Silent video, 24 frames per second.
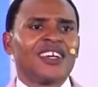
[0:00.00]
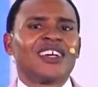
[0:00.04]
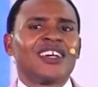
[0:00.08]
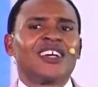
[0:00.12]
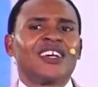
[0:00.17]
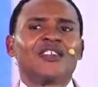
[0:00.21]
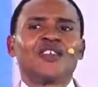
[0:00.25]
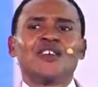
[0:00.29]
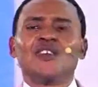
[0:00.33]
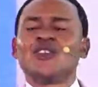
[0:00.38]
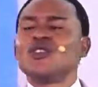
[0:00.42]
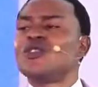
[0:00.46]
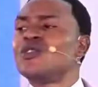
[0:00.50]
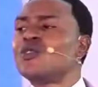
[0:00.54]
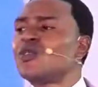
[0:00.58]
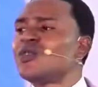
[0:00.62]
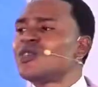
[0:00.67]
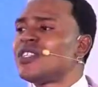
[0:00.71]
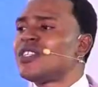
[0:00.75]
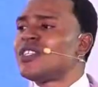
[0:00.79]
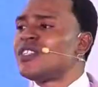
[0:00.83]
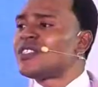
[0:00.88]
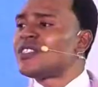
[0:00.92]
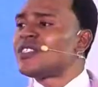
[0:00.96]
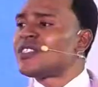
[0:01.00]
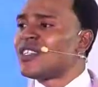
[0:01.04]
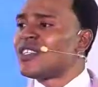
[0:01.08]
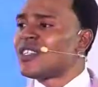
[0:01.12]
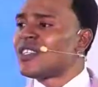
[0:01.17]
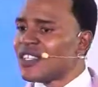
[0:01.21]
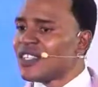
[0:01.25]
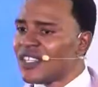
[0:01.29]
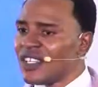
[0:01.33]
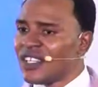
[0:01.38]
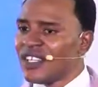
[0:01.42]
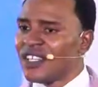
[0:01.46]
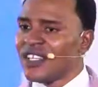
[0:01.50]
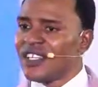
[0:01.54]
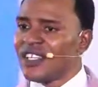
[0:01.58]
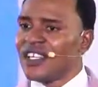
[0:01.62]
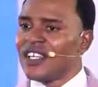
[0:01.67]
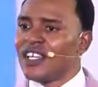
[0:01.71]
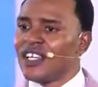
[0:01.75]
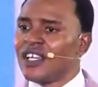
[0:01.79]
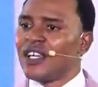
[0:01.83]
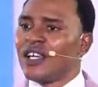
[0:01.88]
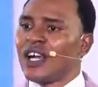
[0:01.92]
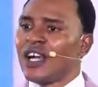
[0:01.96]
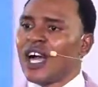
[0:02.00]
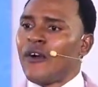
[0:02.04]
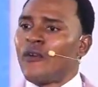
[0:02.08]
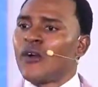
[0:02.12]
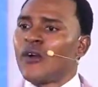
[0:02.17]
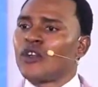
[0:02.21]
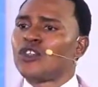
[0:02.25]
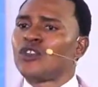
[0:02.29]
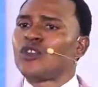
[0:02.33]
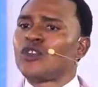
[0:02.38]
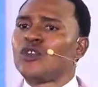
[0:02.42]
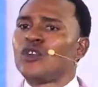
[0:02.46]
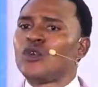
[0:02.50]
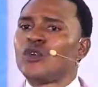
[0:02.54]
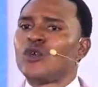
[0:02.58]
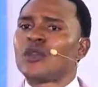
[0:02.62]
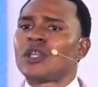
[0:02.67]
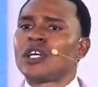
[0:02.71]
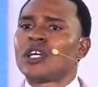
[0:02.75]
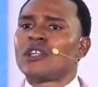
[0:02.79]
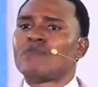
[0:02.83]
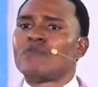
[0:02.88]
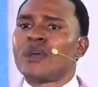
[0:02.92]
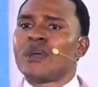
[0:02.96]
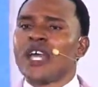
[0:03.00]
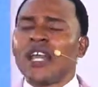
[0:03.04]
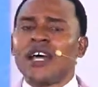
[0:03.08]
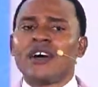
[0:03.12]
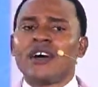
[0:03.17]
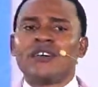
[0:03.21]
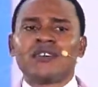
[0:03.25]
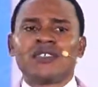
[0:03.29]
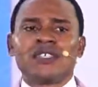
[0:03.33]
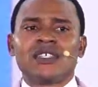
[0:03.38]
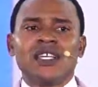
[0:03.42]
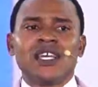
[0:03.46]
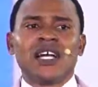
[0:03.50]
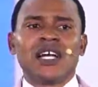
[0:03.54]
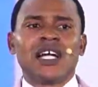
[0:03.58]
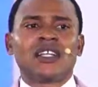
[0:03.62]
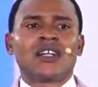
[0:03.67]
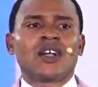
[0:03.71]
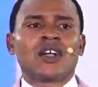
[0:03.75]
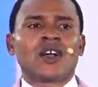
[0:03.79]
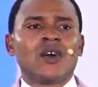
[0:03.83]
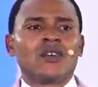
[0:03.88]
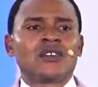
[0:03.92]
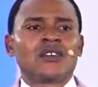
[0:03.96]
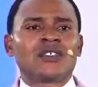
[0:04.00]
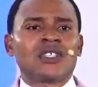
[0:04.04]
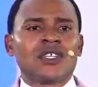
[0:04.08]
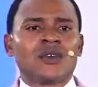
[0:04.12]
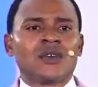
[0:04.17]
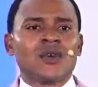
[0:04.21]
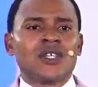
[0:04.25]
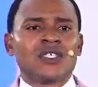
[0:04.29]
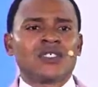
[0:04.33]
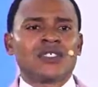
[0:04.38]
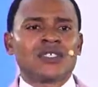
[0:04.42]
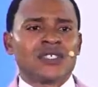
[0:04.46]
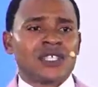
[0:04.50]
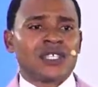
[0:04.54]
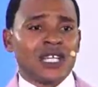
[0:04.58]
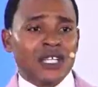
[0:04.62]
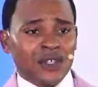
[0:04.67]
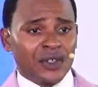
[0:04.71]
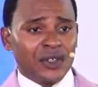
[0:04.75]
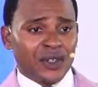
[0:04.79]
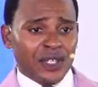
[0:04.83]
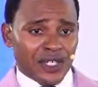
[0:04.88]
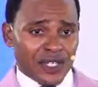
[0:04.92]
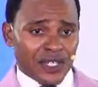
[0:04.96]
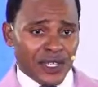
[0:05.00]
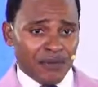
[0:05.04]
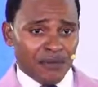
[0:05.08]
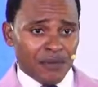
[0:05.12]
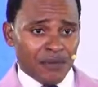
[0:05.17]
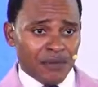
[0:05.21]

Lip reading: The universe, I want you to know that penalty and consequences are not the same.